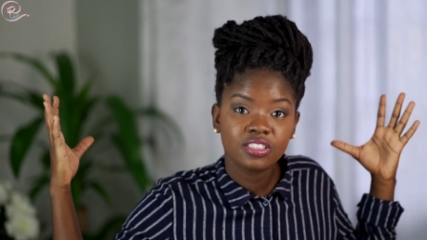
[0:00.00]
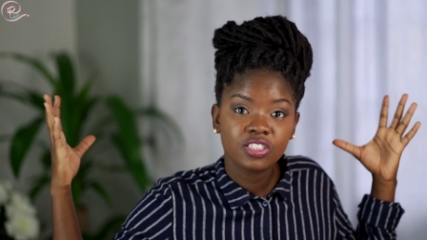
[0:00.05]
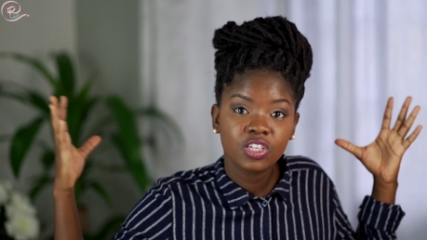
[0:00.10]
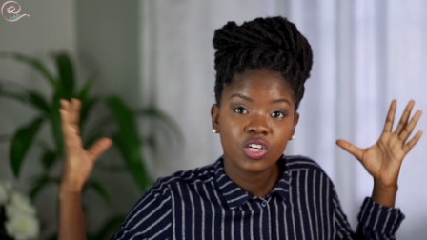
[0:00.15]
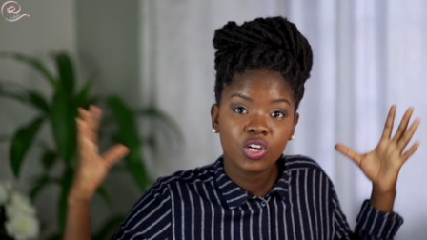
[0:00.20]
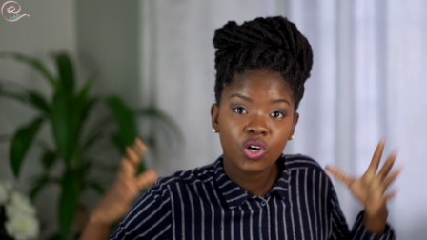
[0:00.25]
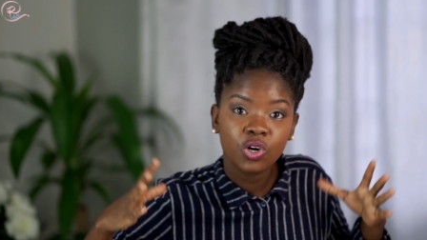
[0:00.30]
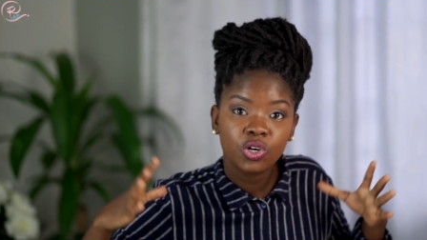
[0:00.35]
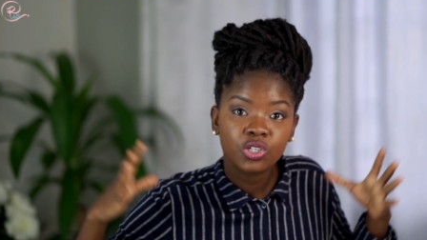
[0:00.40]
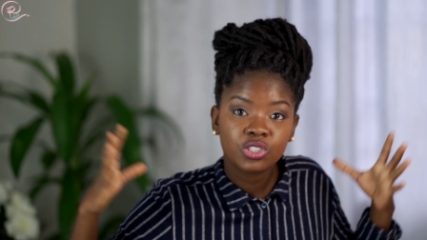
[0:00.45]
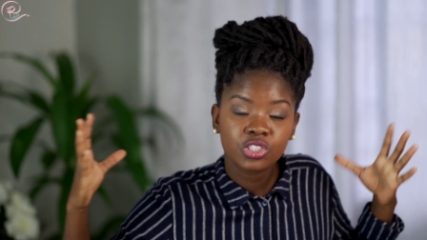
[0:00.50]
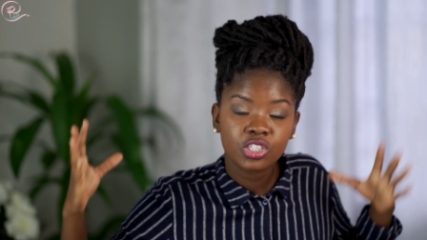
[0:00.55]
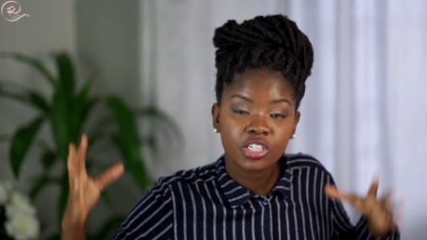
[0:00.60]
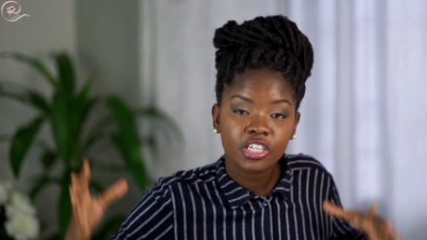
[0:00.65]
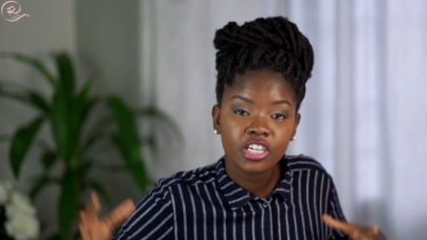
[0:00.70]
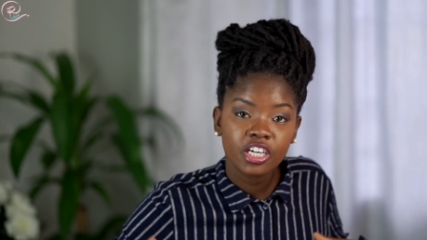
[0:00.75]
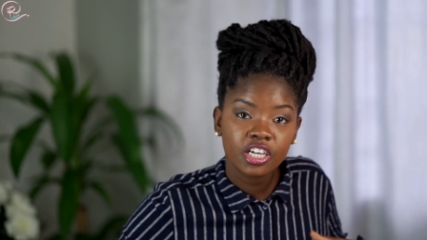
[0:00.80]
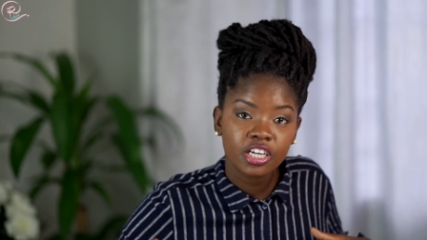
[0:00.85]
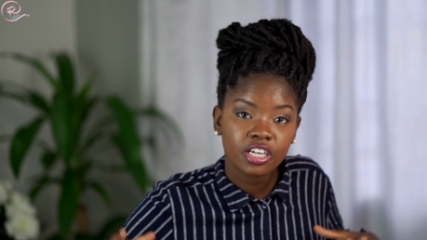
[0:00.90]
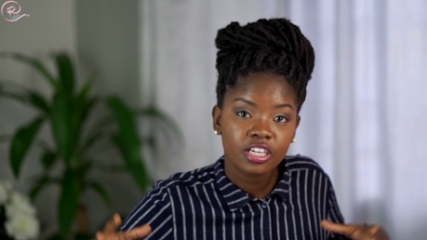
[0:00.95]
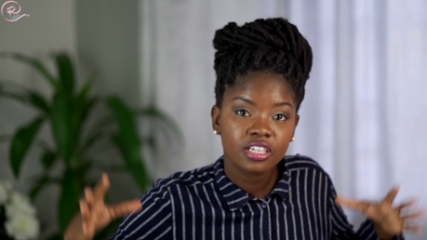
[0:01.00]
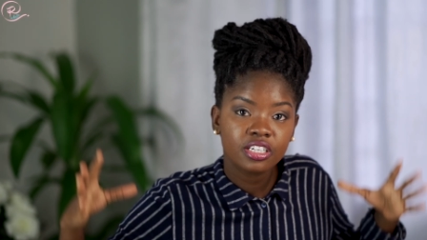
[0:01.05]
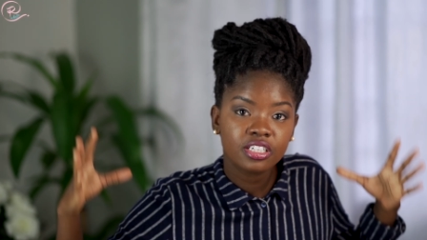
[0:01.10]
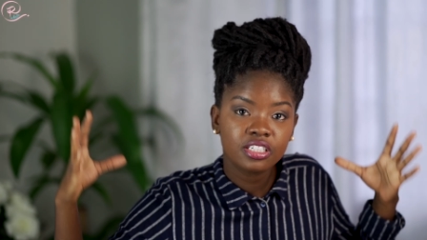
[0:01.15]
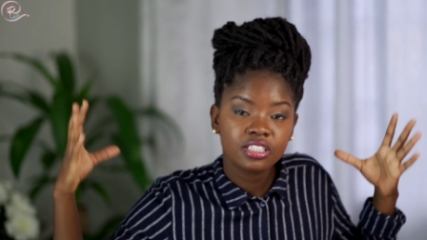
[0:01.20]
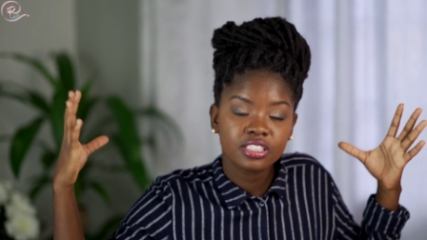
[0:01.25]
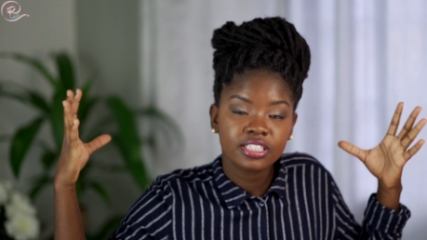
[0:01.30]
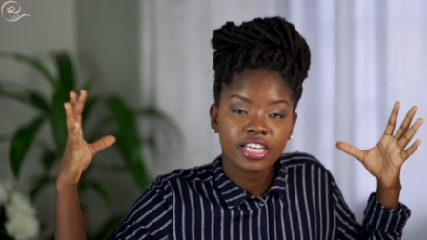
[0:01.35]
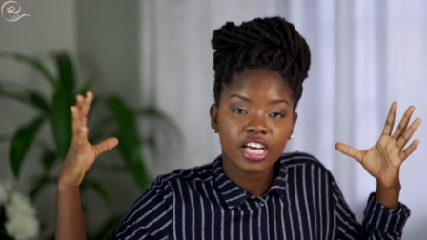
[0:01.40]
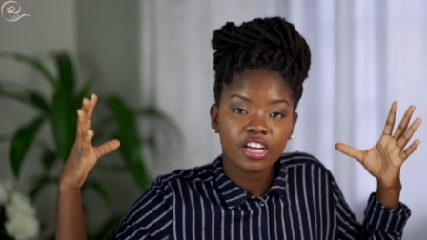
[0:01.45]
close to
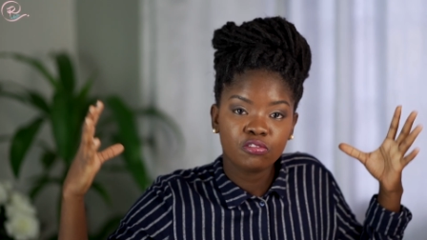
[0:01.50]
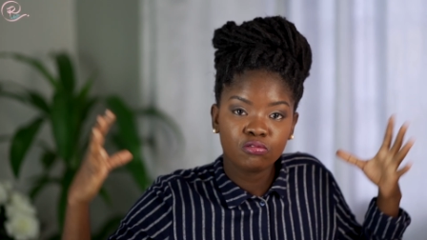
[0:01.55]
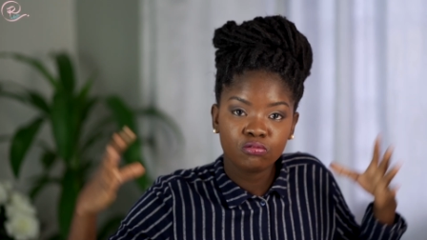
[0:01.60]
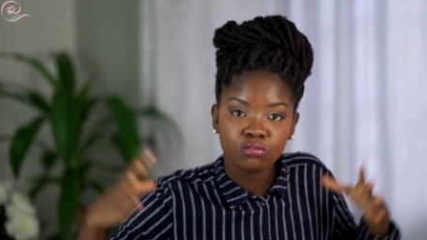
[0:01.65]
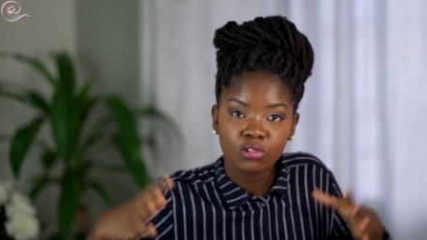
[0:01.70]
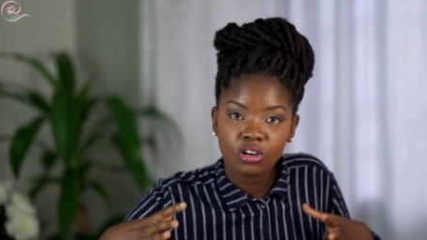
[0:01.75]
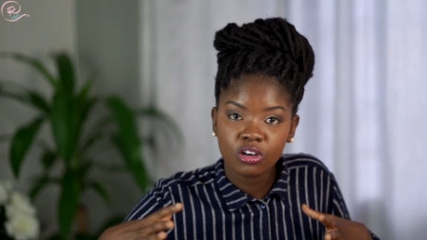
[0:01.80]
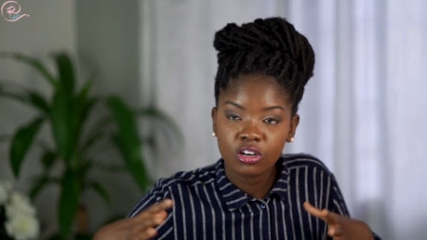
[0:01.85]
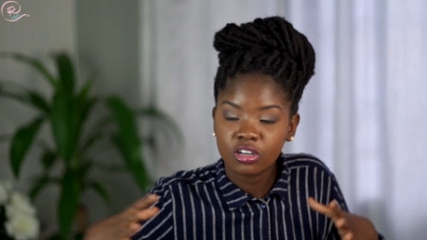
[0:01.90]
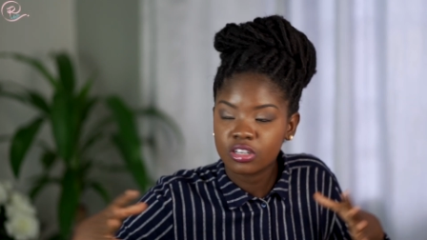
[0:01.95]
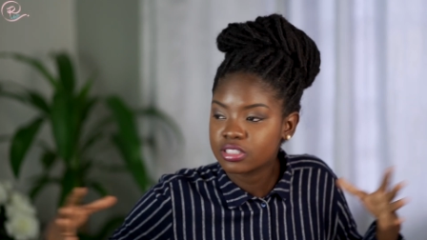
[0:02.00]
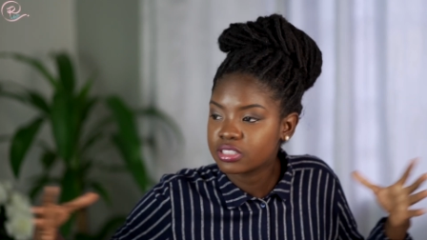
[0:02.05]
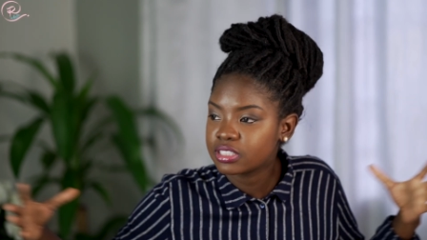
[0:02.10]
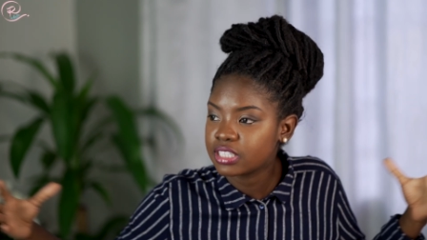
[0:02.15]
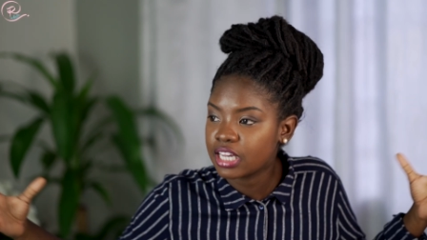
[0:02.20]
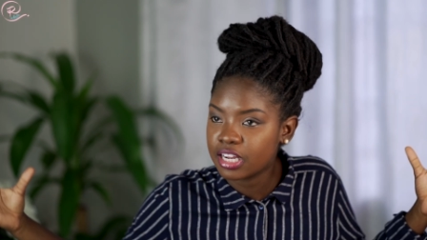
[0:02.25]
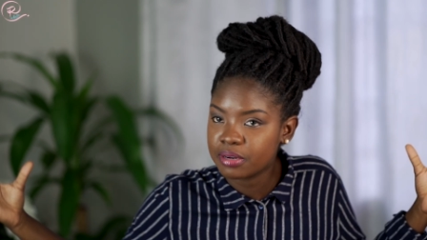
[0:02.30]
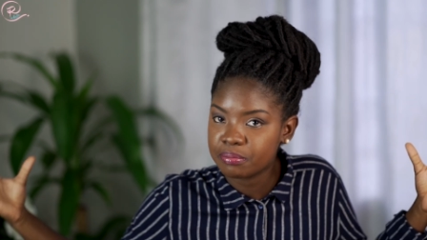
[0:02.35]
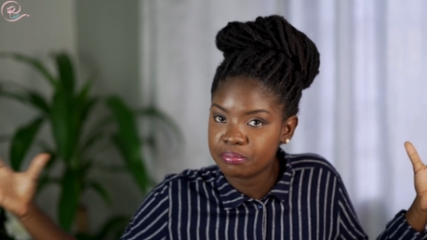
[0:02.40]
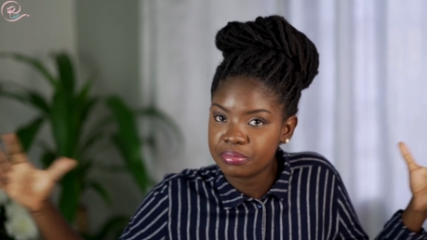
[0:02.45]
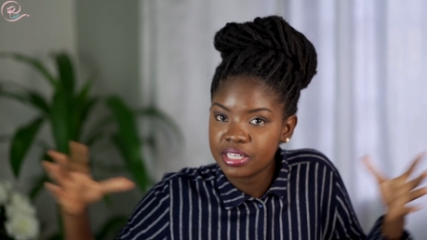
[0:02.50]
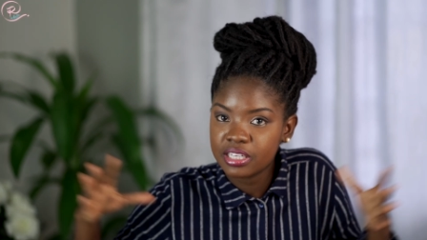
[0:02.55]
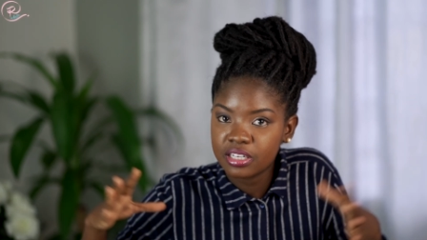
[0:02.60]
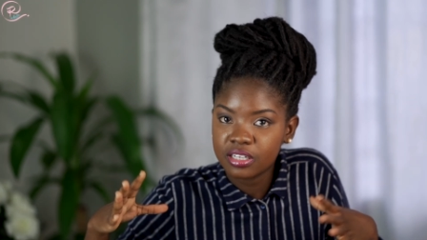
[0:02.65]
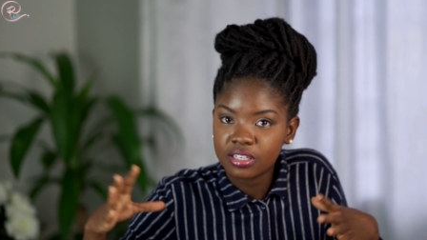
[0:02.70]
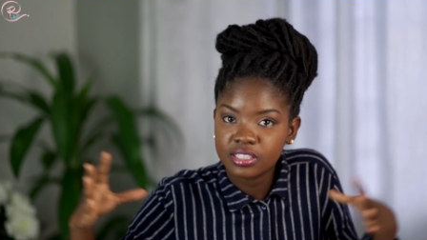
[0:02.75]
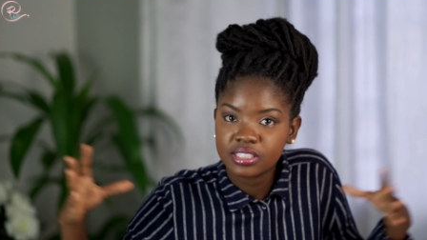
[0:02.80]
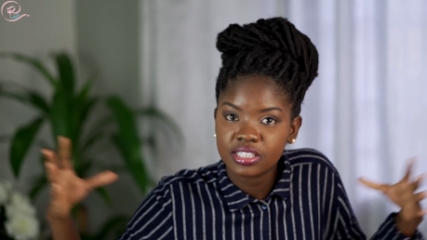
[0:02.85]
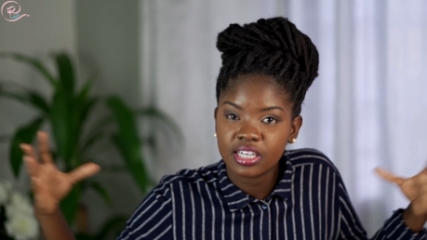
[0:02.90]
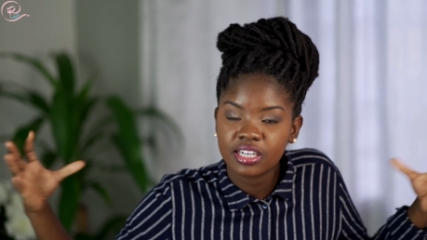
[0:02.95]
curtains and rugs and
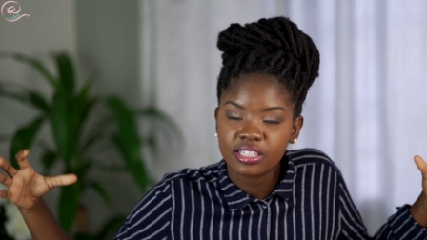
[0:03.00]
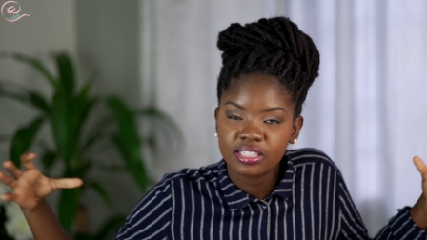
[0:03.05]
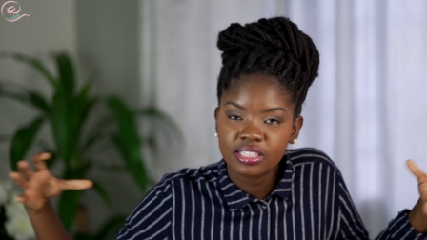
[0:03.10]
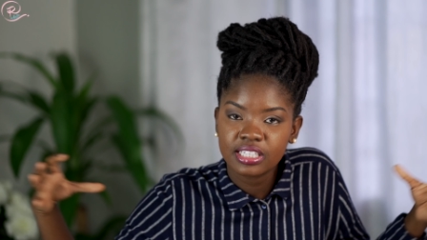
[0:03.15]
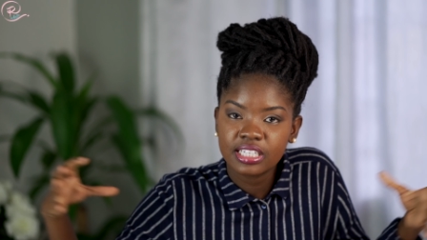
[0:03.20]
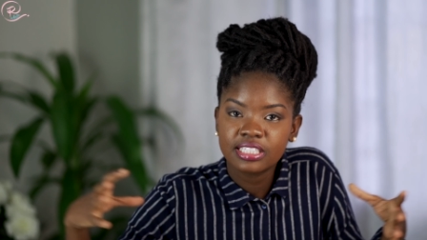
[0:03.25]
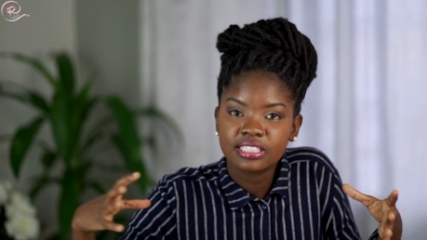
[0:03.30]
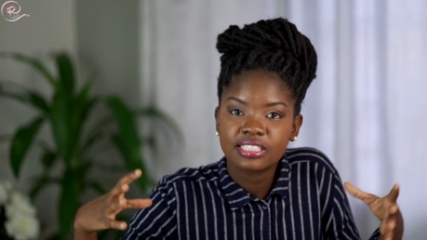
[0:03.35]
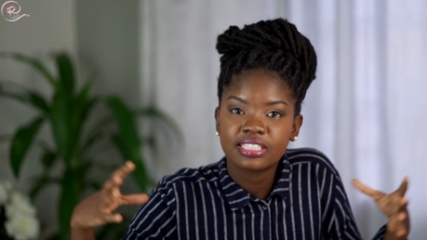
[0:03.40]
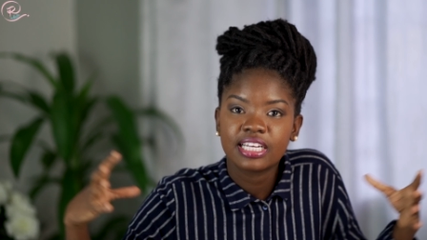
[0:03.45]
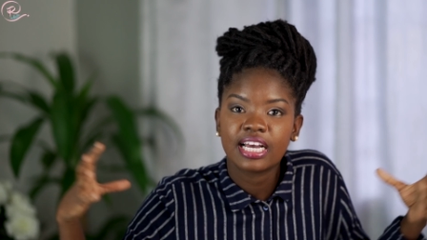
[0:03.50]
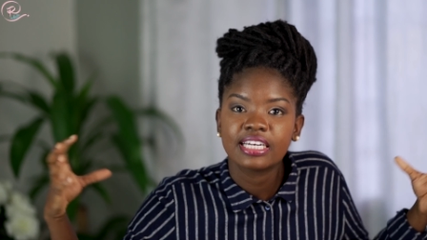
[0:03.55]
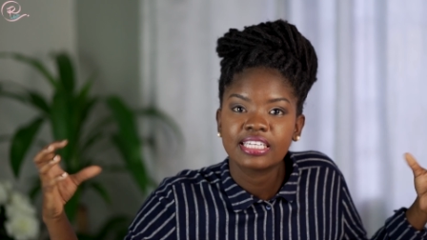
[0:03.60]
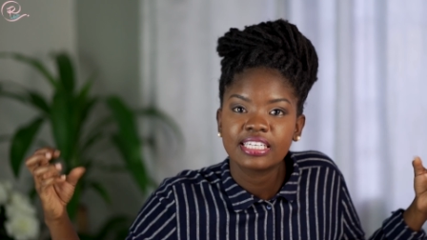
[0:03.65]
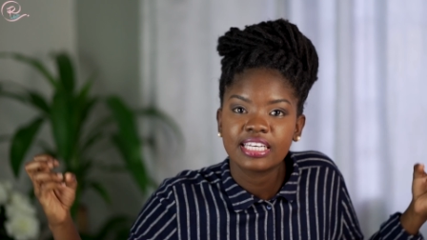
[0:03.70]
pillows or things that